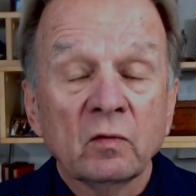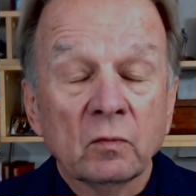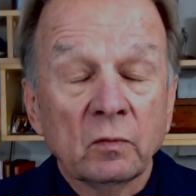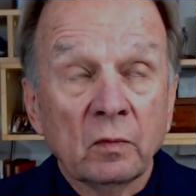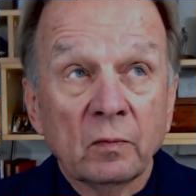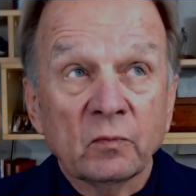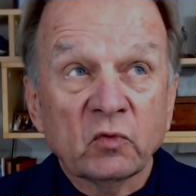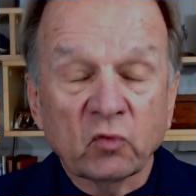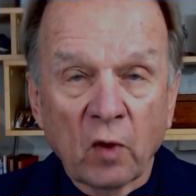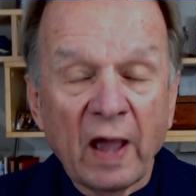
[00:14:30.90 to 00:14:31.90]

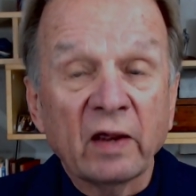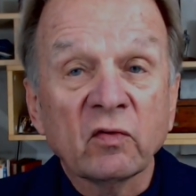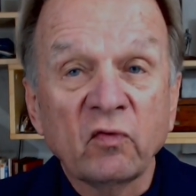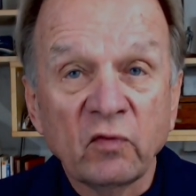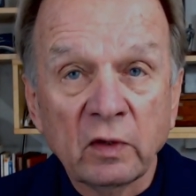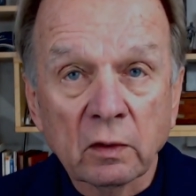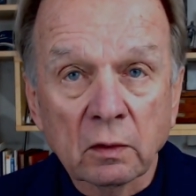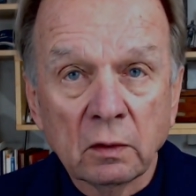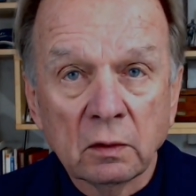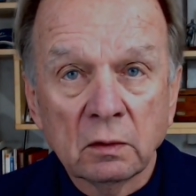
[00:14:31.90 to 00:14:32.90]
stratosphere
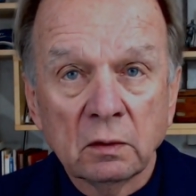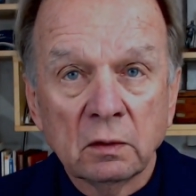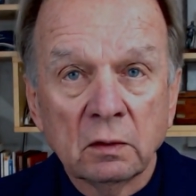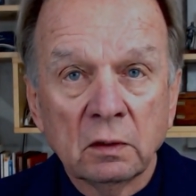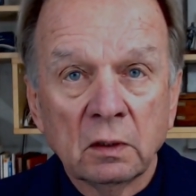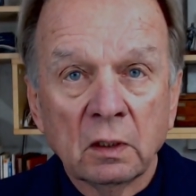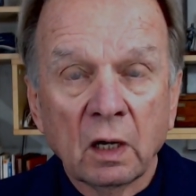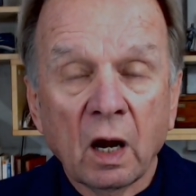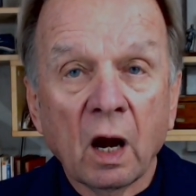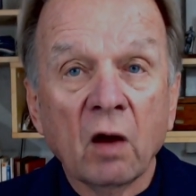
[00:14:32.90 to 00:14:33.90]

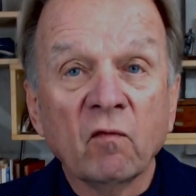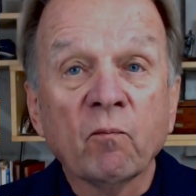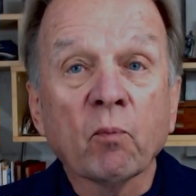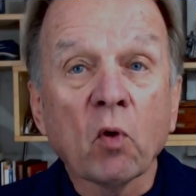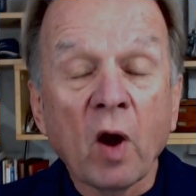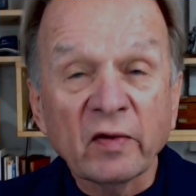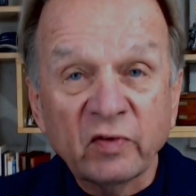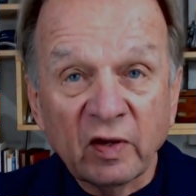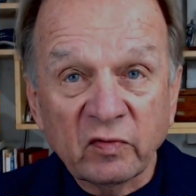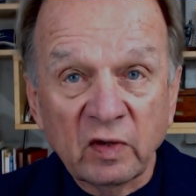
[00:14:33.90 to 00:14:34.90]
of
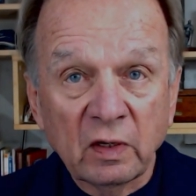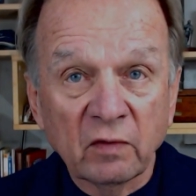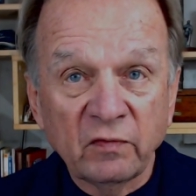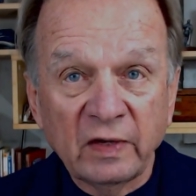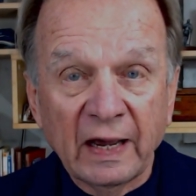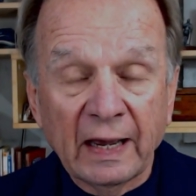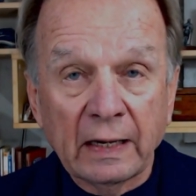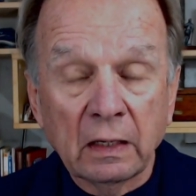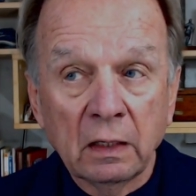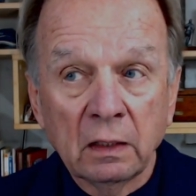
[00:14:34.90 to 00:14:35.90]
processing of data
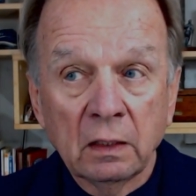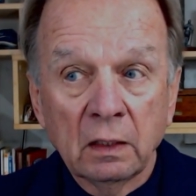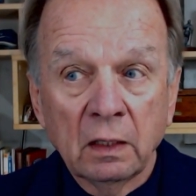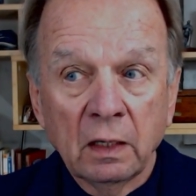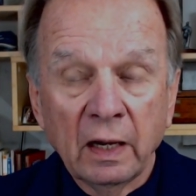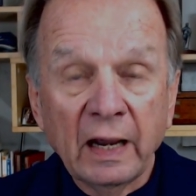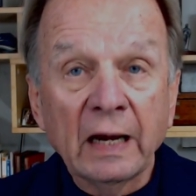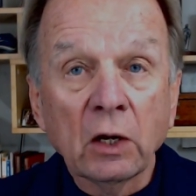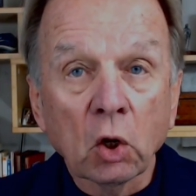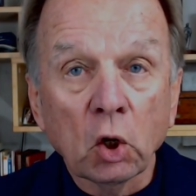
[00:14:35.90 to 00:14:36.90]
and
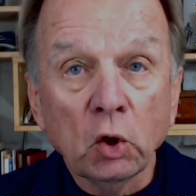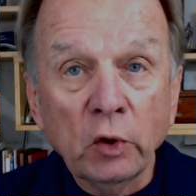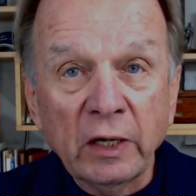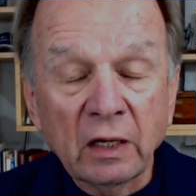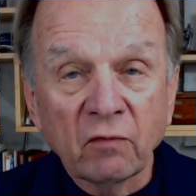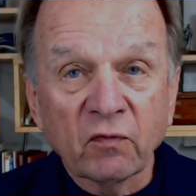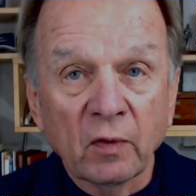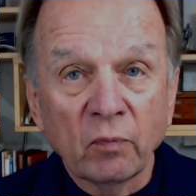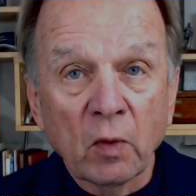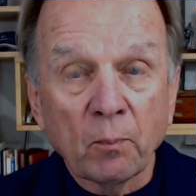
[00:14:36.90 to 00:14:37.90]
learning from the
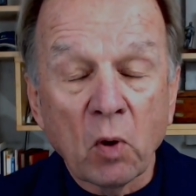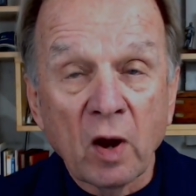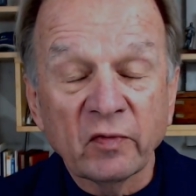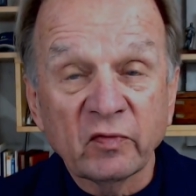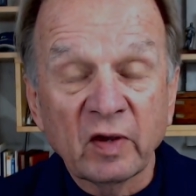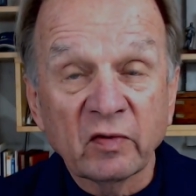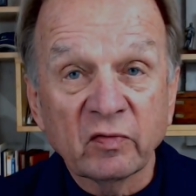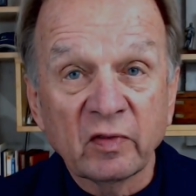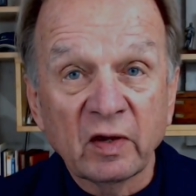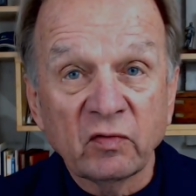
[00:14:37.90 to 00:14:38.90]
process
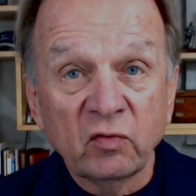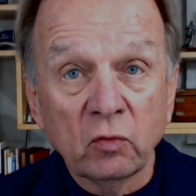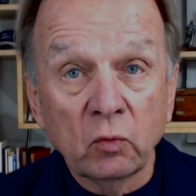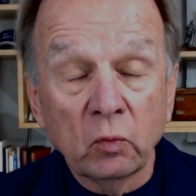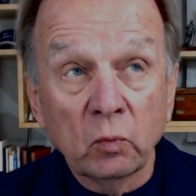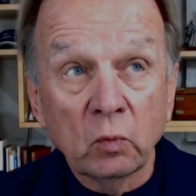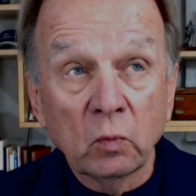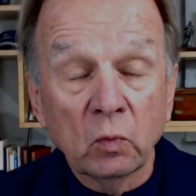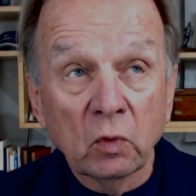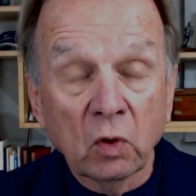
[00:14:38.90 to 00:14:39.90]
that you
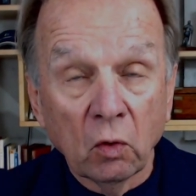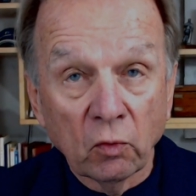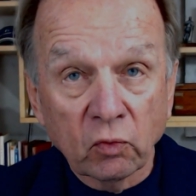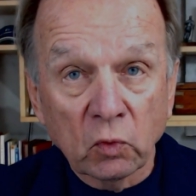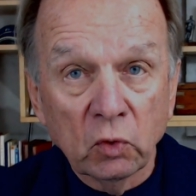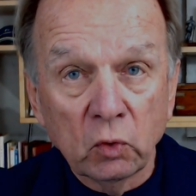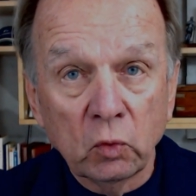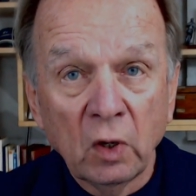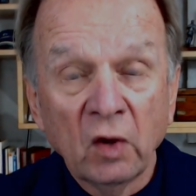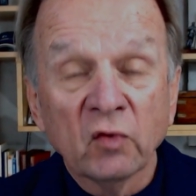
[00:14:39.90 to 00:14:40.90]
go through
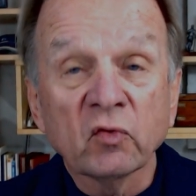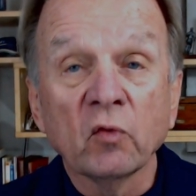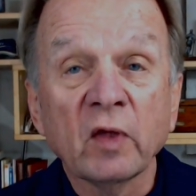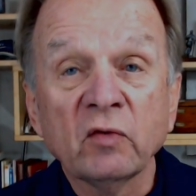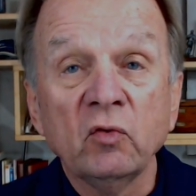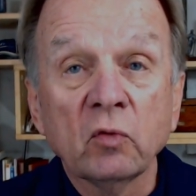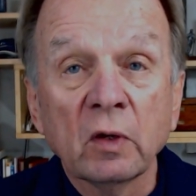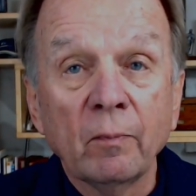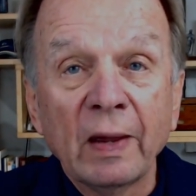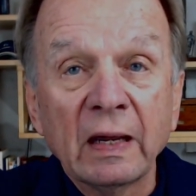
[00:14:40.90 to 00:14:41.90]
so that you can
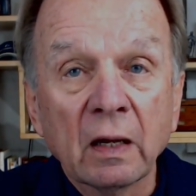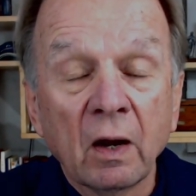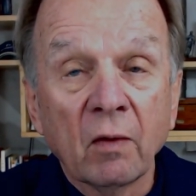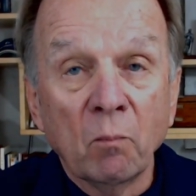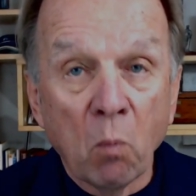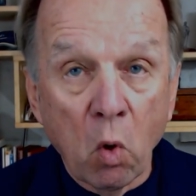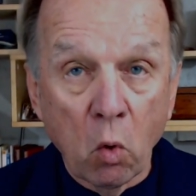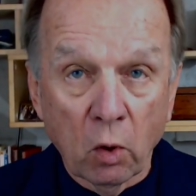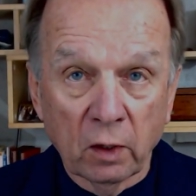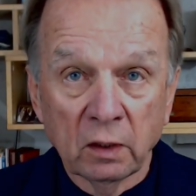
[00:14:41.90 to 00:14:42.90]
make more
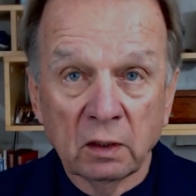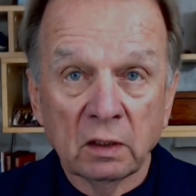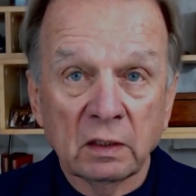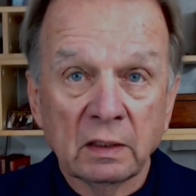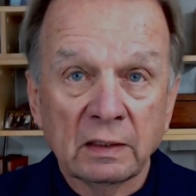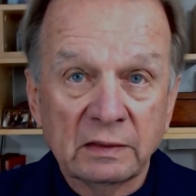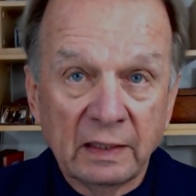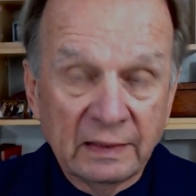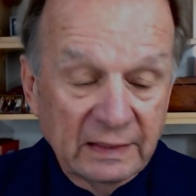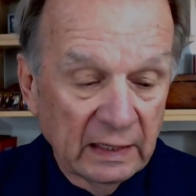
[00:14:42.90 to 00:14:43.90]

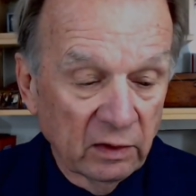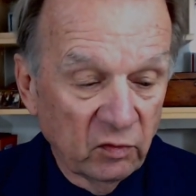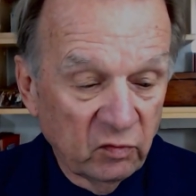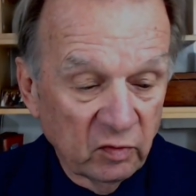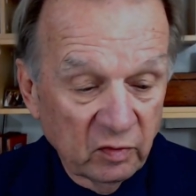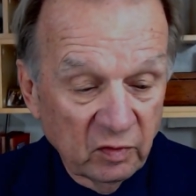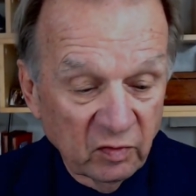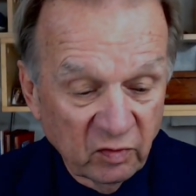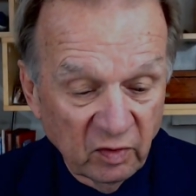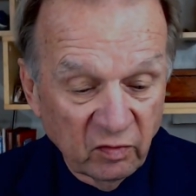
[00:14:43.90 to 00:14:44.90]
intelligent
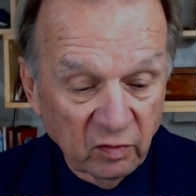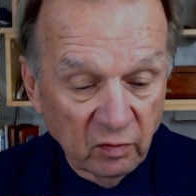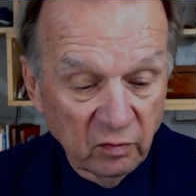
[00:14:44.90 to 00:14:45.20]
decisions.